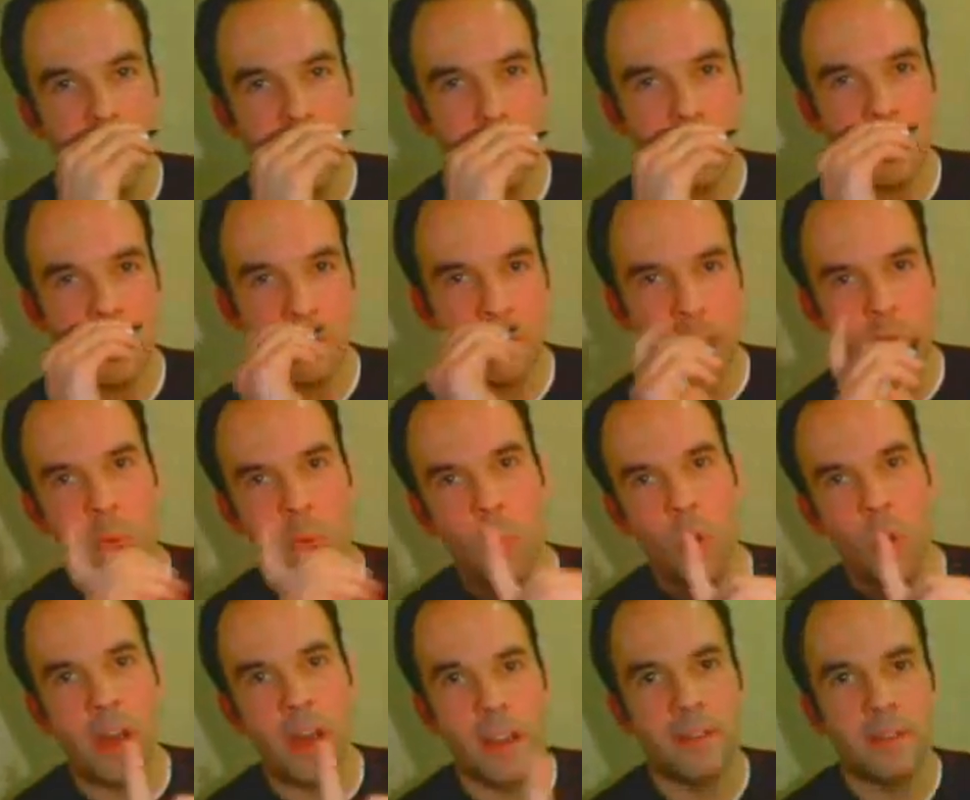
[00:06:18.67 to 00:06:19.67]
Number
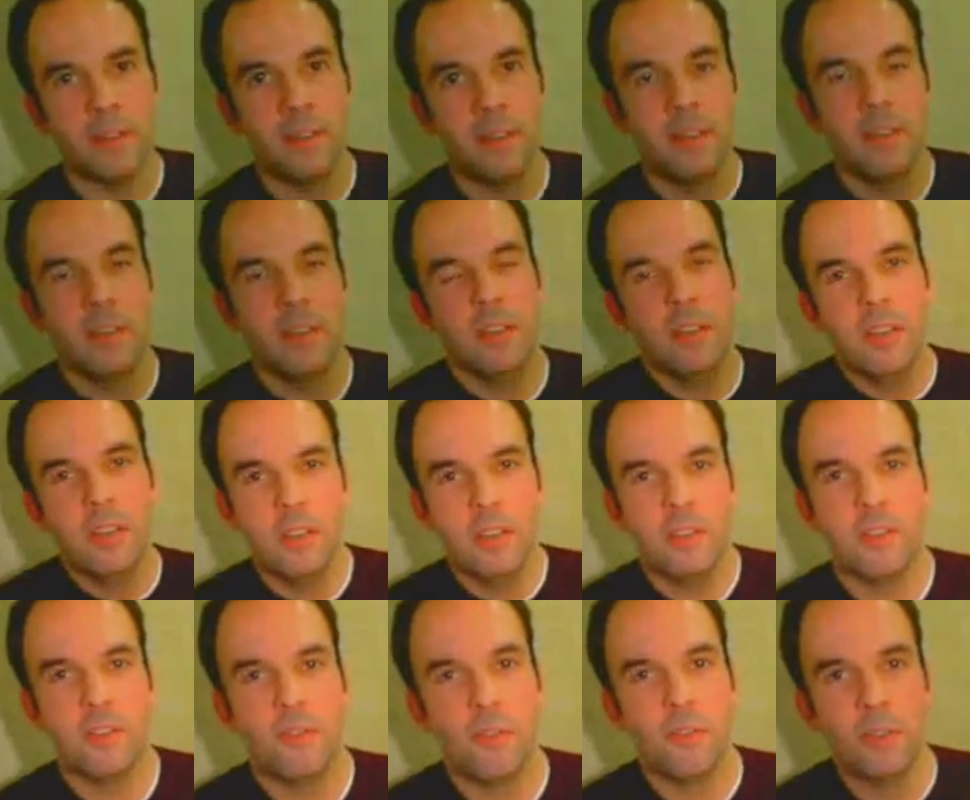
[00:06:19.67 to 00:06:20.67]
one,
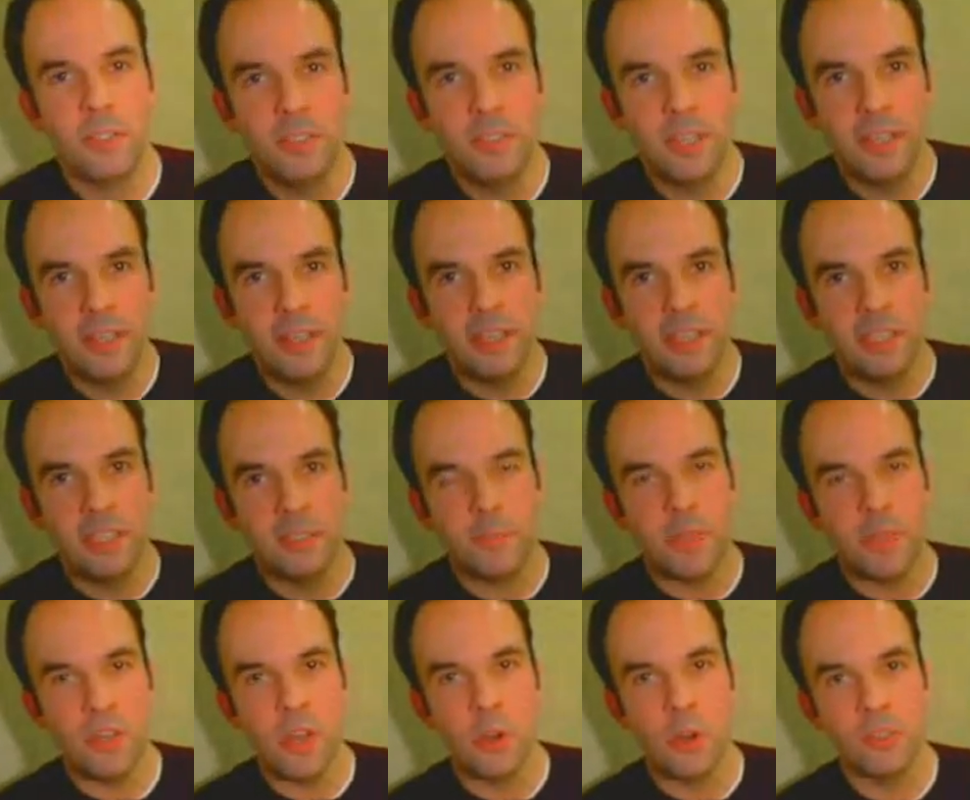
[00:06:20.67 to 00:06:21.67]
the first thing that needs to
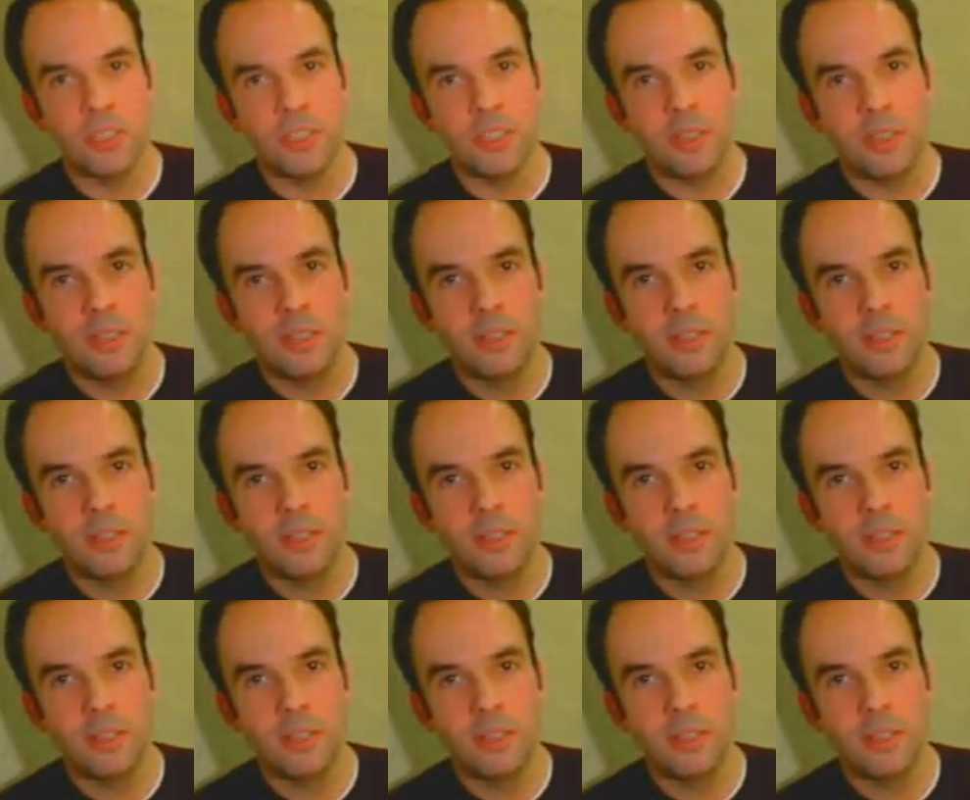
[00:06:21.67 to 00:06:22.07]
be noted